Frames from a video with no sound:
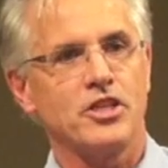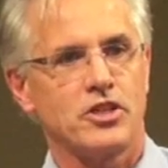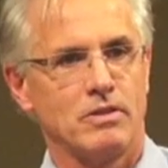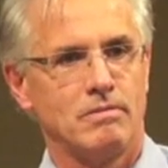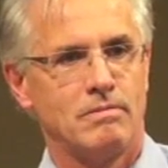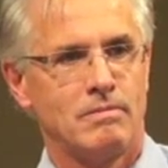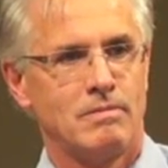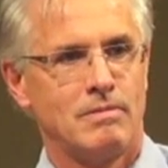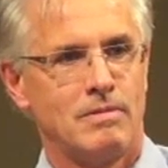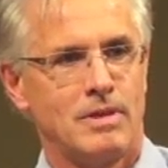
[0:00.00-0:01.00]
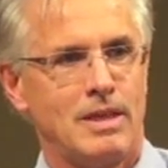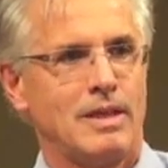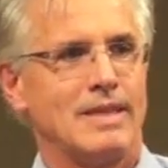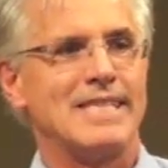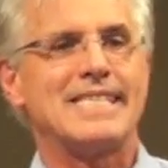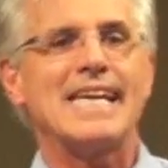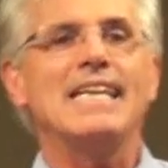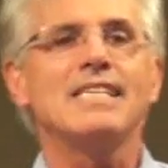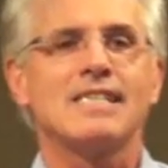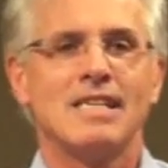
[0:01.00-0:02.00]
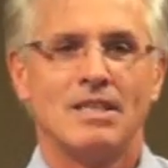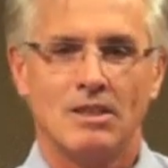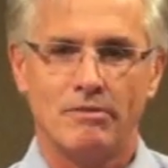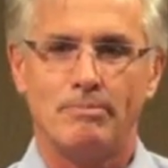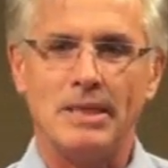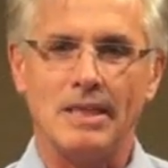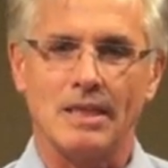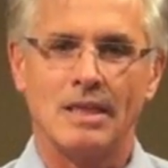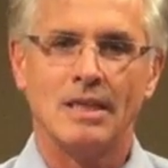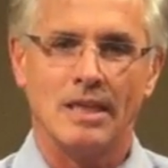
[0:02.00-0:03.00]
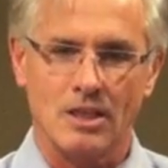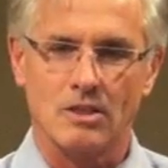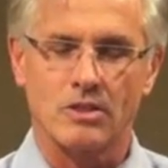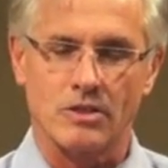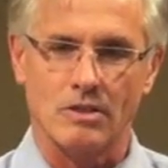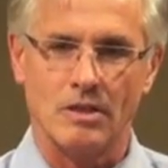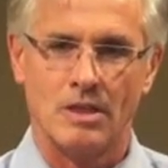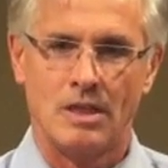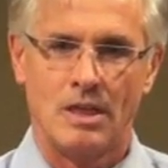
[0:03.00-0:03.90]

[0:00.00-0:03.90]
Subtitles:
the issue. The sense of being in control,